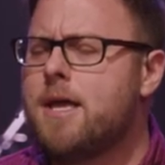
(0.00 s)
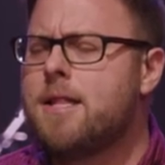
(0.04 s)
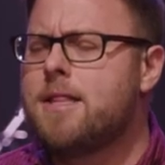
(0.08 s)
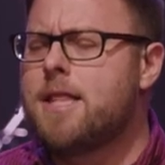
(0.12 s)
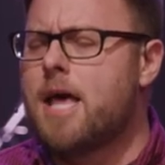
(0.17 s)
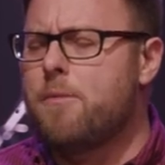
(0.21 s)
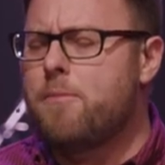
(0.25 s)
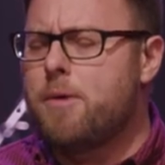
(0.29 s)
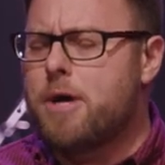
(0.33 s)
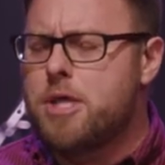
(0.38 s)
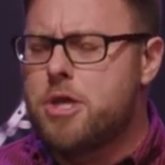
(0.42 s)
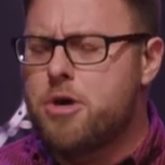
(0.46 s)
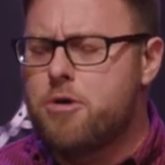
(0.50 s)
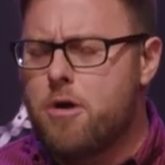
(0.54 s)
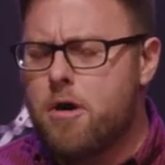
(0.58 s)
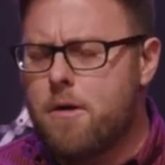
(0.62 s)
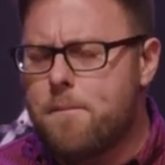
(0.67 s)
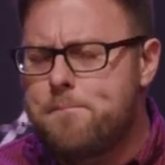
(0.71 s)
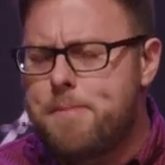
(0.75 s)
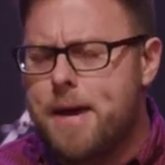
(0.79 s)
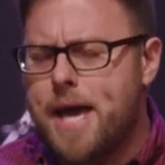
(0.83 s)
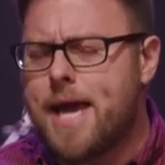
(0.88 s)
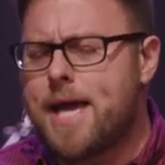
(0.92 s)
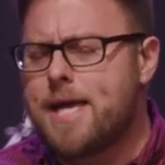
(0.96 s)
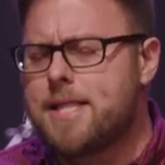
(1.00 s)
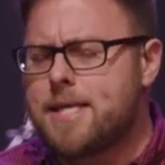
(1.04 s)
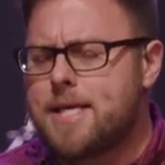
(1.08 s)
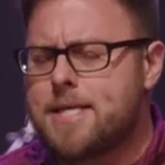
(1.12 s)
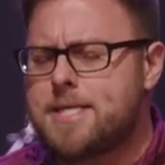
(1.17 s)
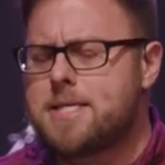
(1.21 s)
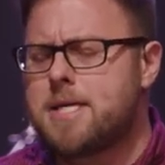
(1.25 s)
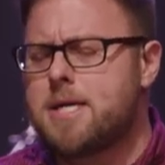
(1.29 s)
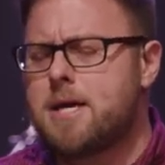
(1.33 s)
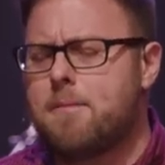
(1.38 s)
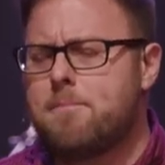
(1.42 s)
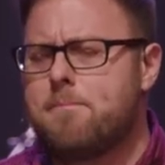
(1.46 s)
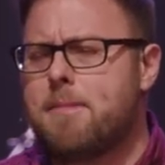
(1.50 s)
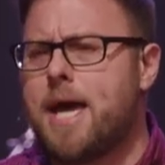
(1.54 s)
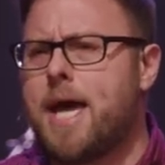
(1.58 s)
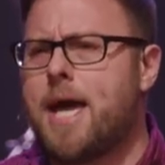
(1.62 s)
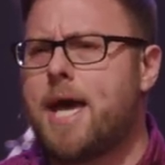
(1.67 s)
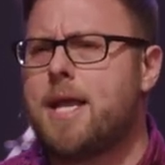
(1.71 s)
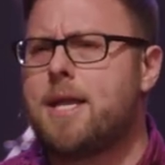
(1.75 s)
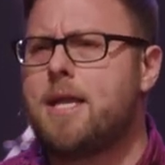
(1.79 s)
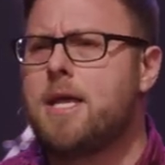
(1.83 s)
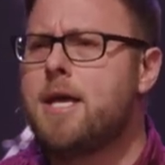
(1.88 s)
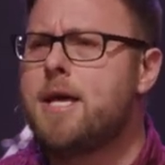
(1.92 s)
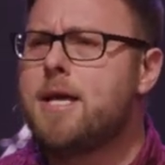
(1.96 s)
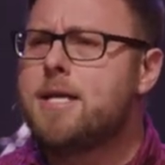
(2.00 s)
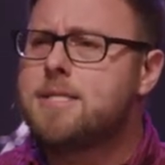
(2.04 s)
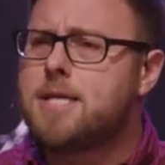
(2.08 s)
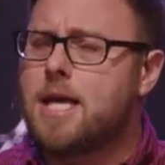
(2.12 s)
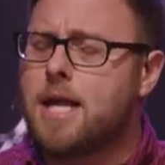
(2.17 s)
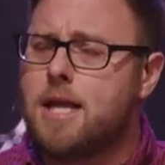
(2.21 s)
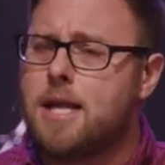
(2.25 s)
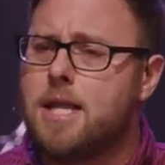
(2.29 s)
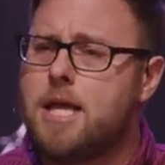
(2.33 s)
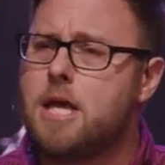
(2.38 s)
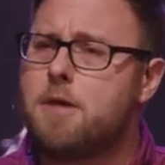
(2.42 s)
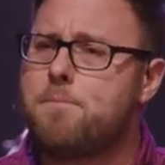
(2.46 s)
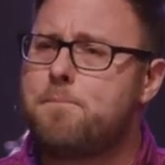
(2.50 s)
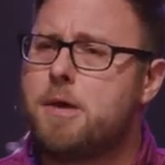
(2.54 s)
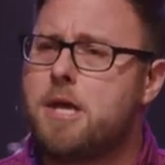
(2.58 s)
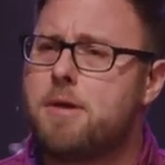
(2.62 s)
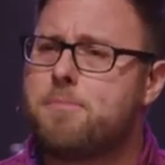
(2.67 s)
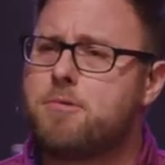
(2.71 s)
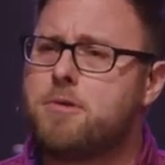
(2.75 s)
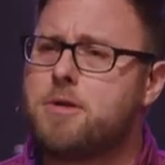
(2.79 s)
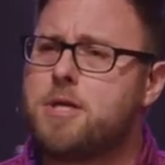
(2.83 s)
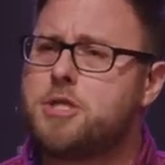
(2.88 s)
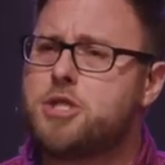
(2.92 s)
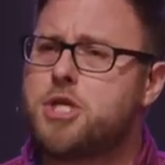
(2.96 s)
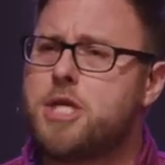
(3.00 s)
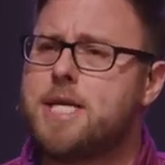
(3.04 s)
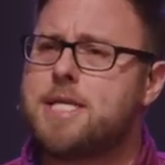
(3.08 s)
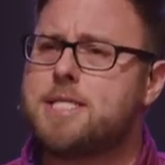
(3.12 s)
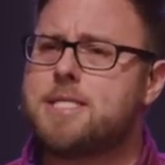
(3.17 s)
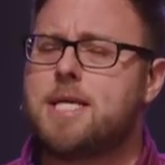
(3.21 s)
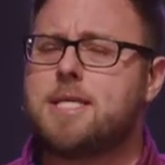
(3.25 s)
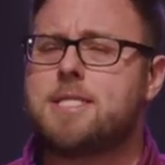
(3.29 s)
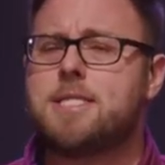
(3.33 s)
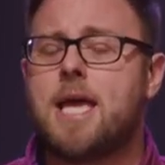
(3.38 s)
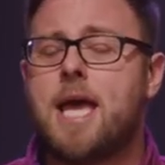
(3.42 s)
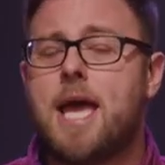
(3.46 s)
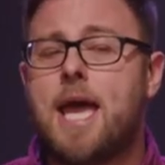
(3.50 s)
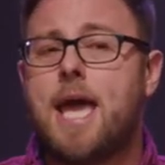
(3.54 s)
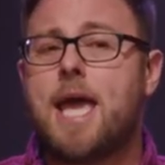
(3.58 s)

that when you obey this command to lead people to Jesus,